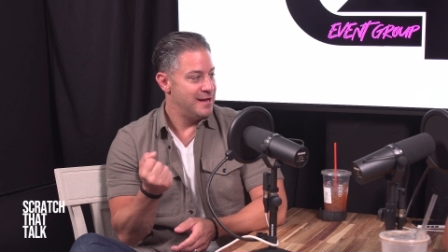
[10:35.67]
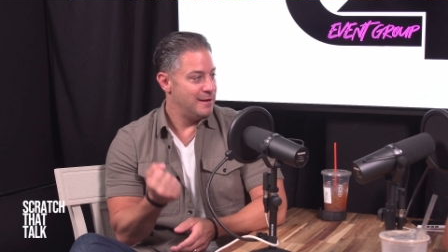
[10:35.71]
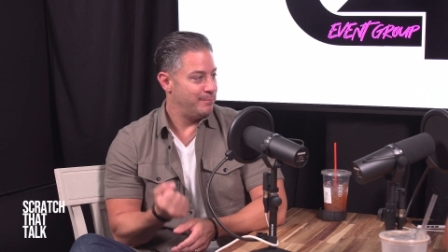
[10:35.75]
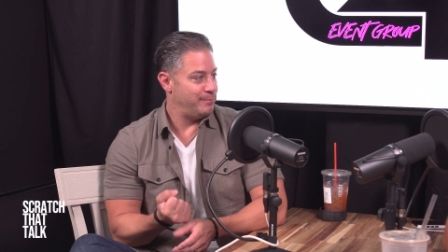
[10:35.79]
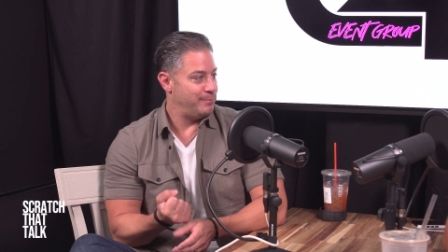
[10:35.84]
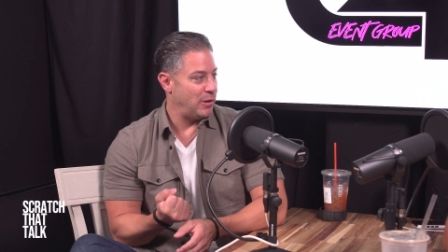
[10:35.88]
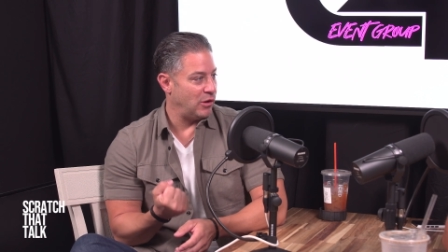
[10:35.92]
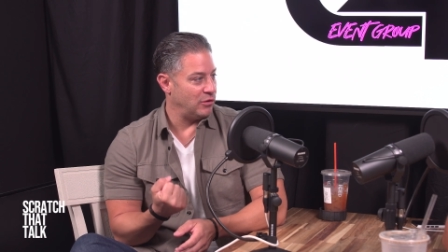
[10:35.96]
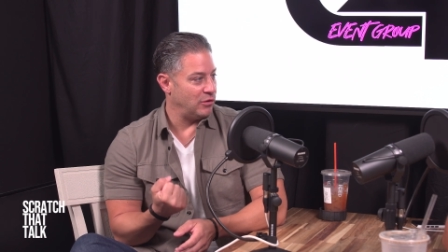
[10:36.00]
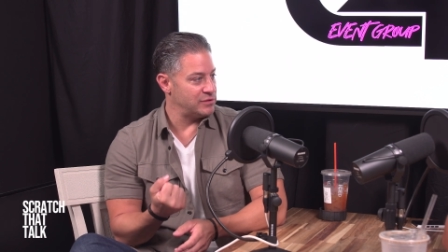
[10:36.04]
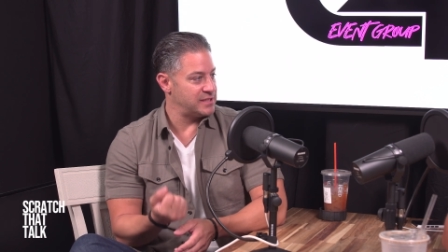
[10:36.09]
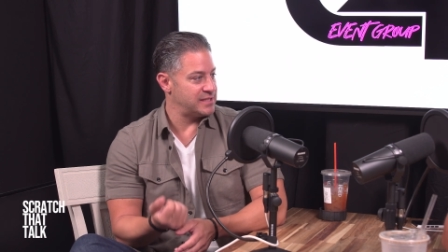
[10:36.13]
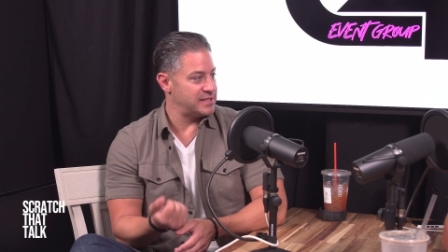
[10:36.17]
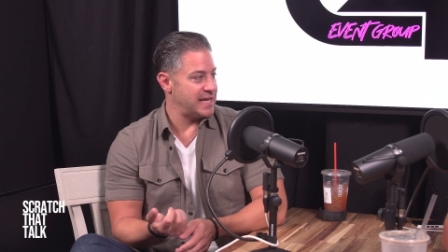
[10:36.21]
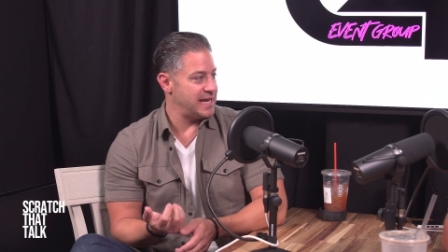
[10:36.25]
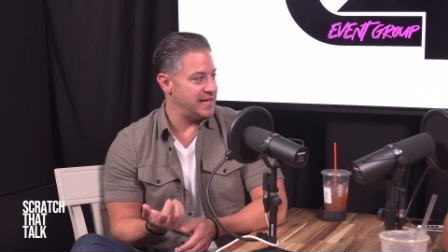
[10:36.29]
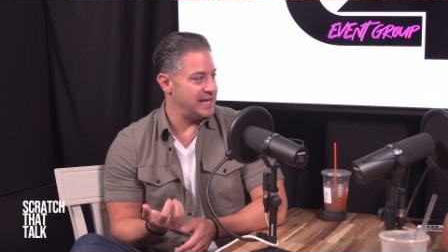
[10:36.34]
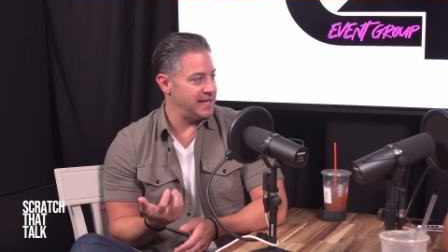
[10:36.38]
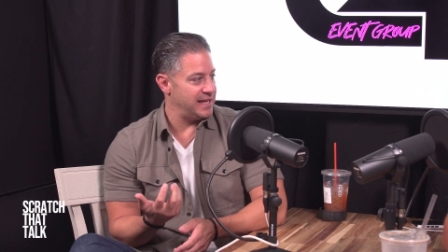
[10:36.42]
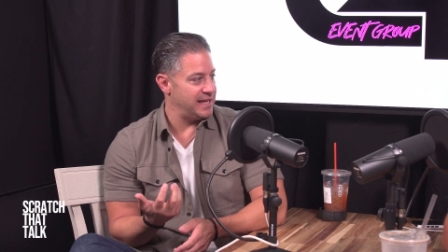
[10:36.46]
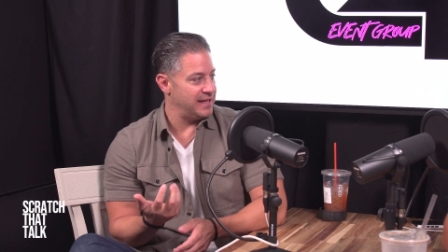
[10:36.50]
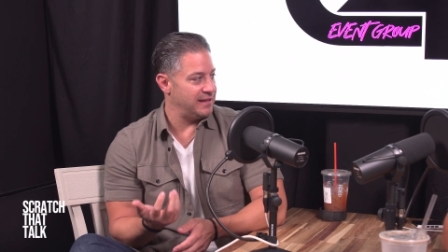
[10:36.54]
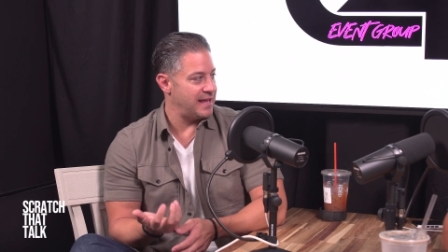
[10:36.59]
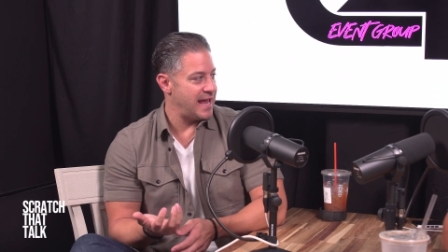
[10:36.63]

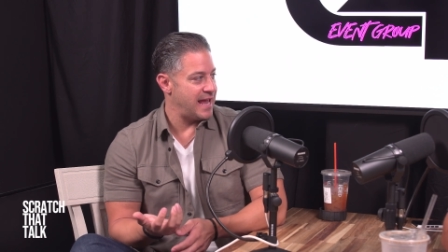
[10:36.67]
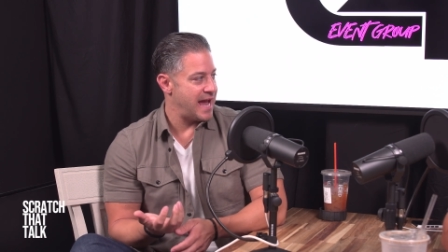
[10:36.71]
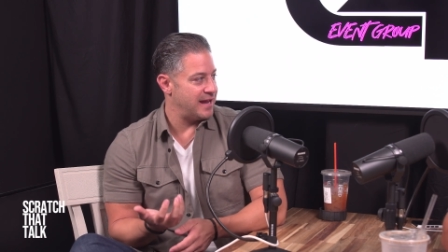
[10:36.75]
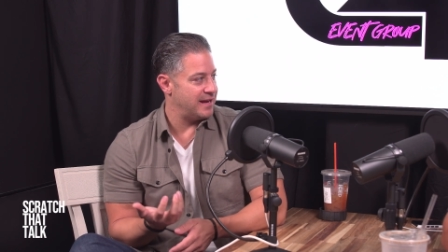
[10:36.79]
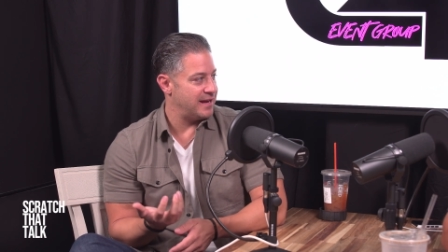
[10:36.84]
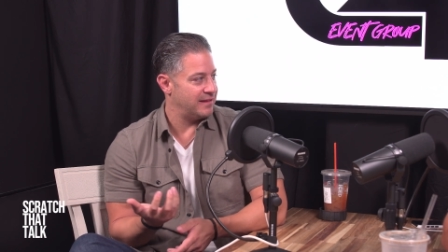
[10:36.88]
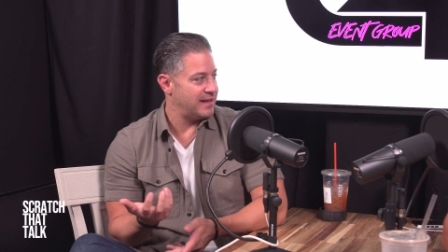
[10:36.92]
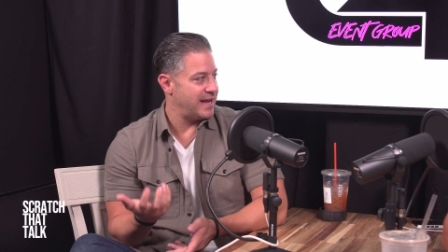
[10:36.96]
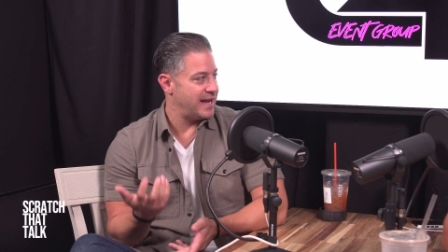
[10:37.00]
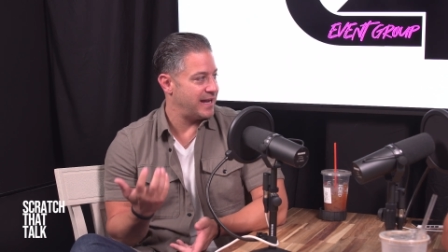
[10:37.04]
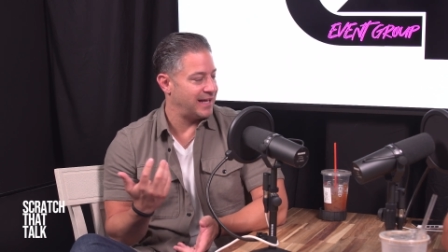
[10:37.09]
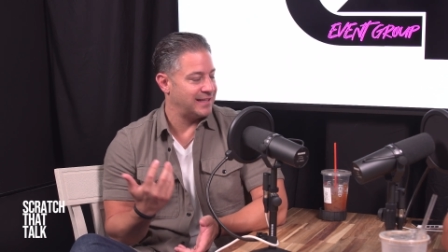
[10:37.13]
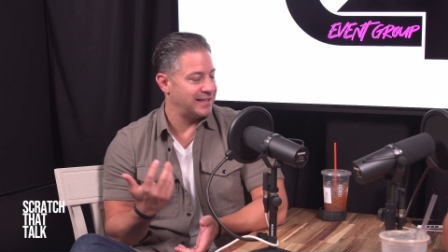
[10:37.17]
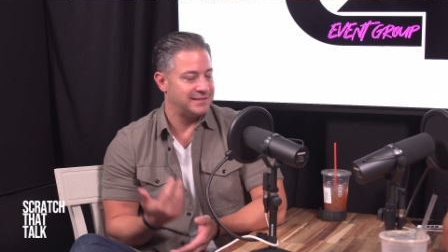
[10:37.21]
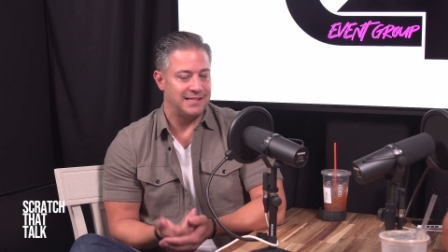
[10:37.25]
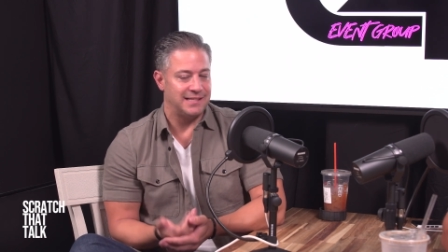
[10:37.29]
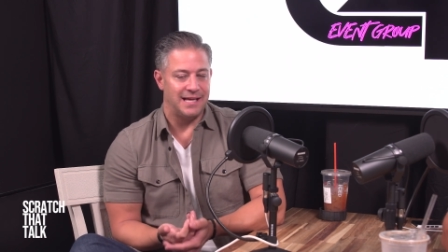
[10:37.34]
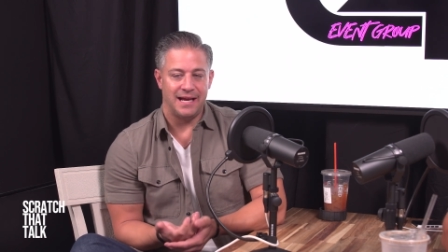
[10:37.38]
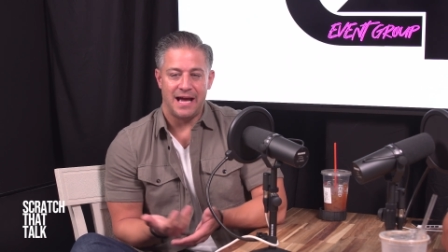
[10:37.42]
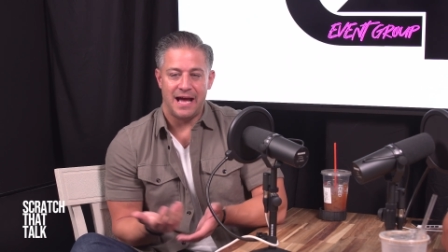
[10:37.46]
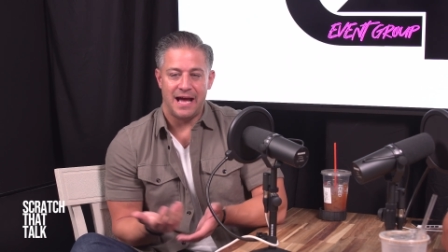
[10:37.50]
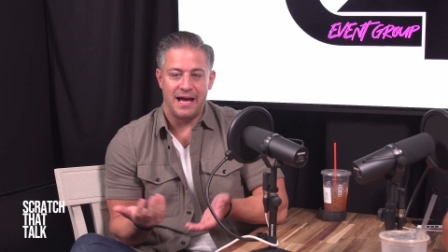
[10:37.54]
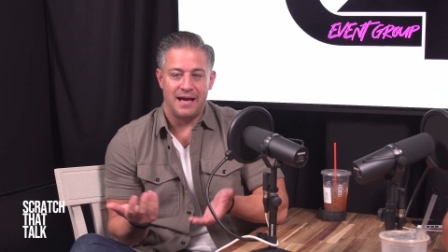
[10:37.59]
pulsating yet. Like, it's like...